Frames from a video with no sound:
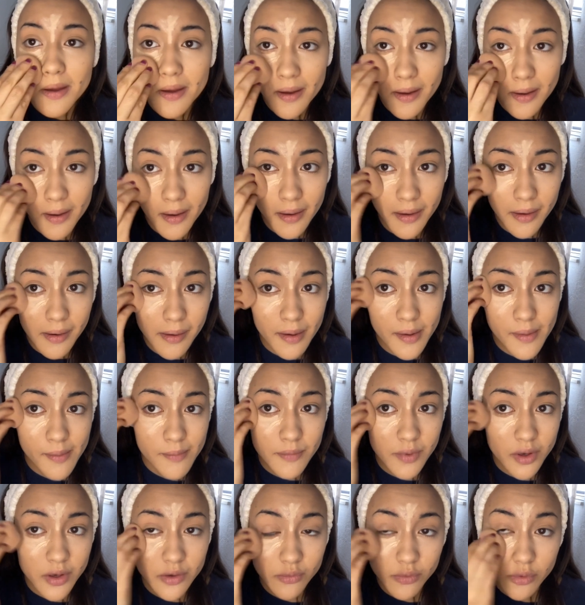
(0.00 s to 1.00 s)

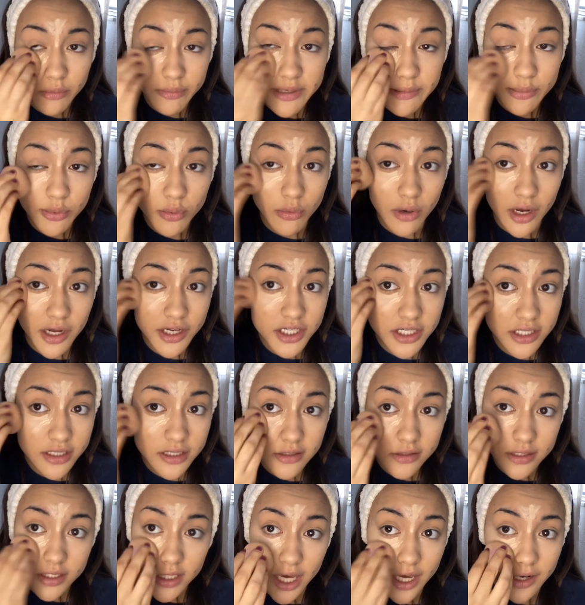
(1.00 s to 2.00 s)
Will people watch
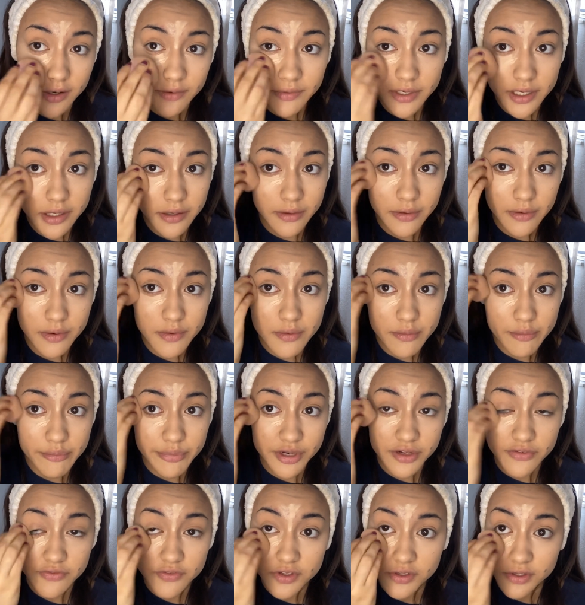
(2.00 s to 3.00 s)
it? I don't know. But
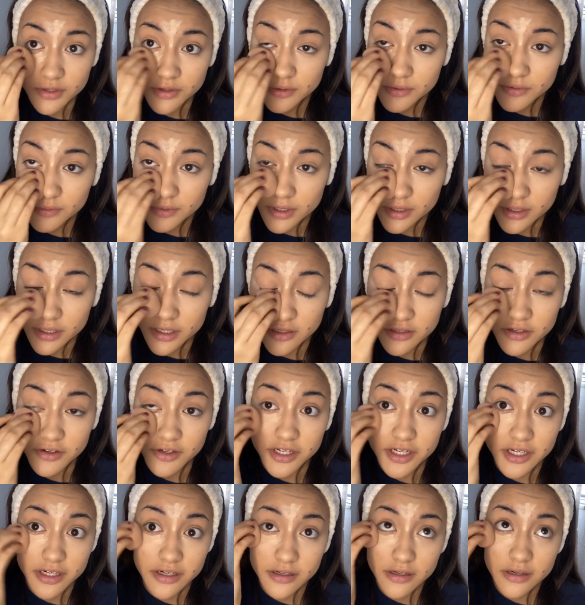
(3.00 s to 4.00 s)
if you do, and you're
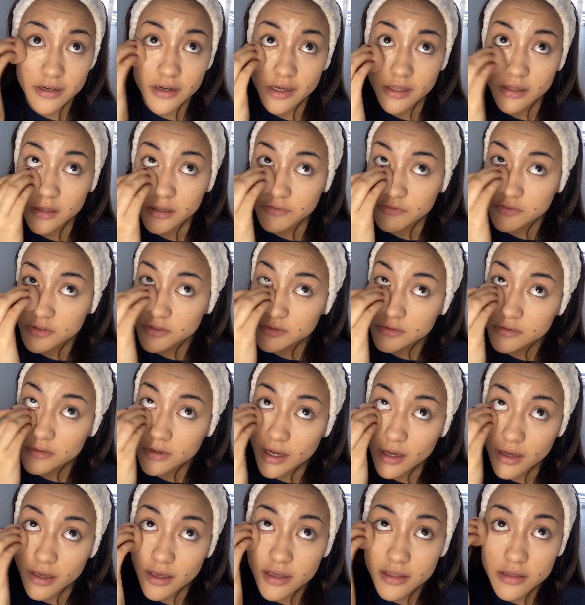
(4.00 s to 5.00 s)
here, I love you.
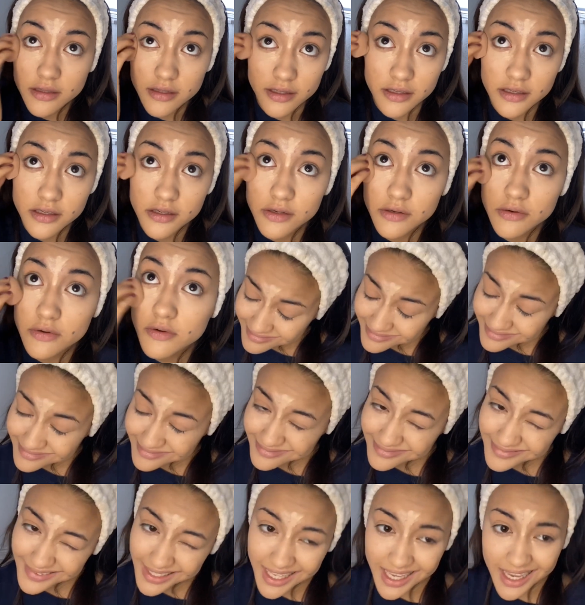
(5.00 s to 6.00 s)
Hi, thank you.
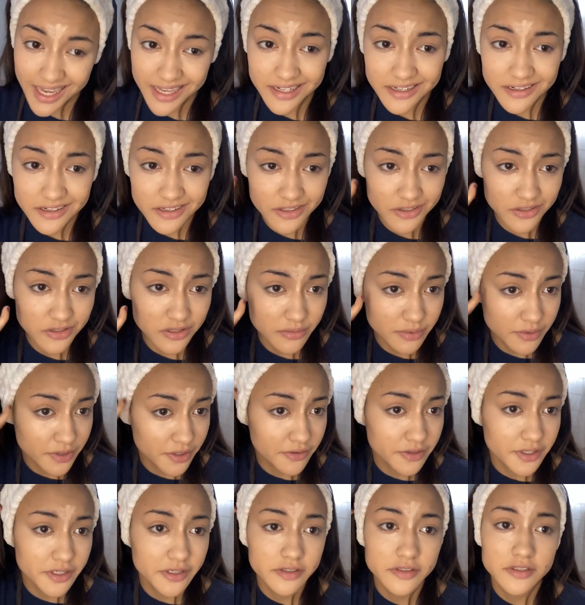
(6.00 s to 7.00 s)
I need a YouTube
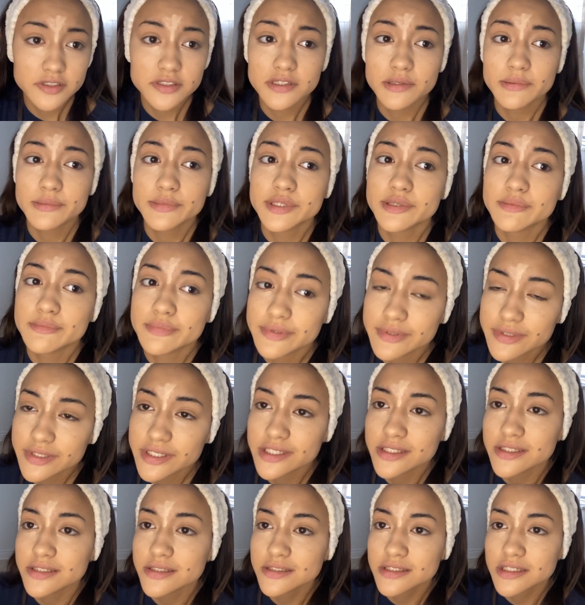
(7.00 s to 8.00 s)
career. Someone
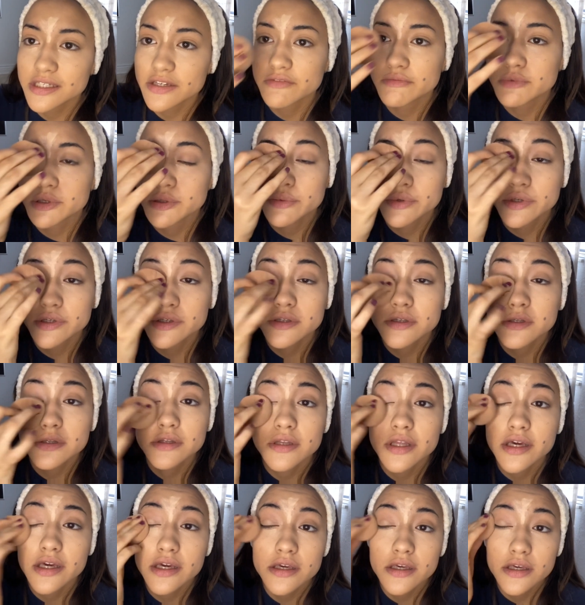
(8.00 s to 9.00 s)
please give me one.
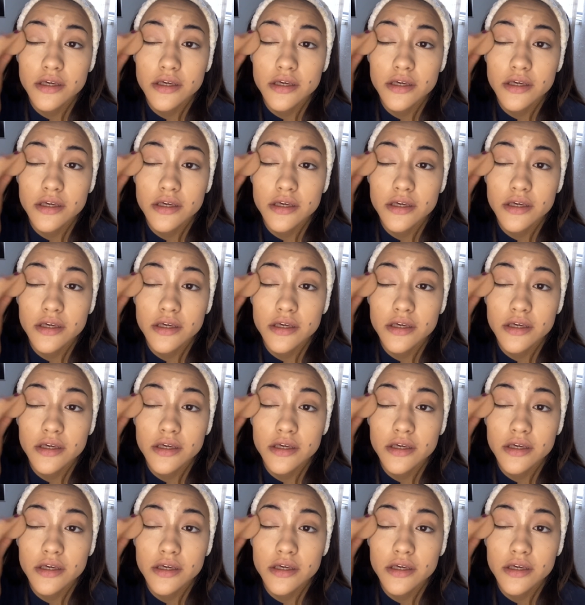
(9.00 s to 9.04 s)
Thank